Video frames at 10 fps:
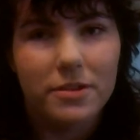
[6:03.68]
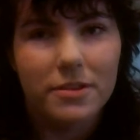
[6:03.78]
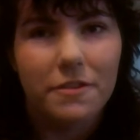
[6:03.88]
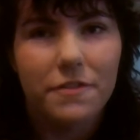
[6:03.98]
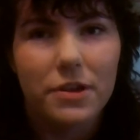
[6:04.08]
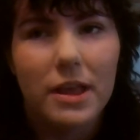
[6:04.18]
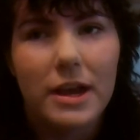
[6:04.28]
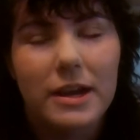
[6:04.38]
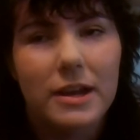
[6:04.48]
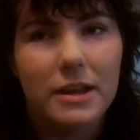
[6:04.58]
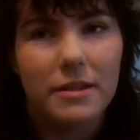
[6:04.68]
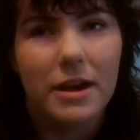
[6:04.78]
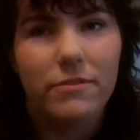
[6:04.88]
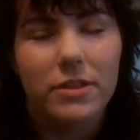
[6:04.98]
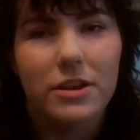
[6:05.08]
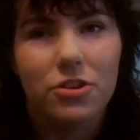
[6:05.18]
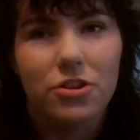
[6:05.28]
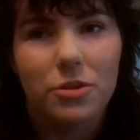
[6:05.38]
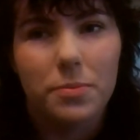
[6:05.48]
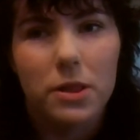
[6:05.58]
Because I feel like in that
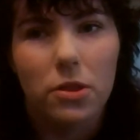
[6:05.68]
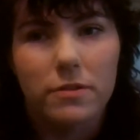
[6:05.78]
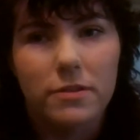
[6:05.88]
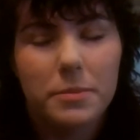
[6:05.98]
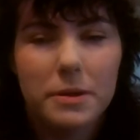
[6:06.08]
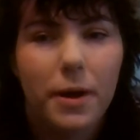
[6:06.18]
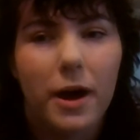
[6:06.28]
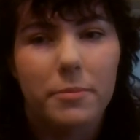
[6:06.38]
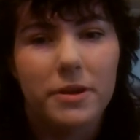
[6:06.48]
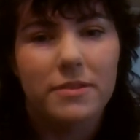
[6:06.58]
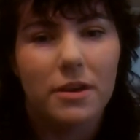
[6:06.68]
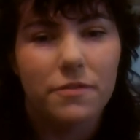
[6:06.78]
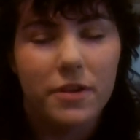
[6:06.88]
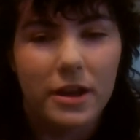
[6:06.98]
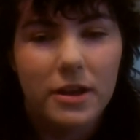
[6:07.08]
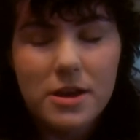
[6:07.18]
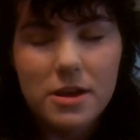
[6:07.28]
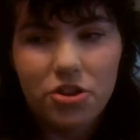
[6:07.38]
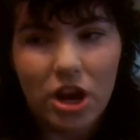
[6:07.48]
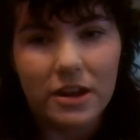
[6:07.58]
relationship, I lost a big part of myself, and I
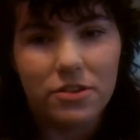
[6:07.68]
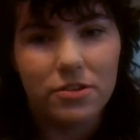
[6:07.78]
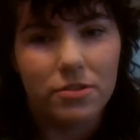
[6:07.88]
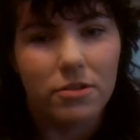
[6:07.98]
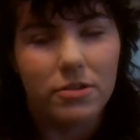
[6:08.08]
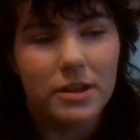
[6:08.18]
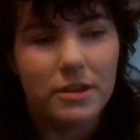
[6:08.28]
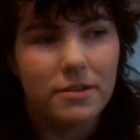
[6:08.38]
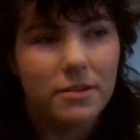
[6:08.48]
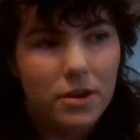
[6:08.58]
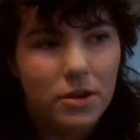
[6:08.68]
changed a lot in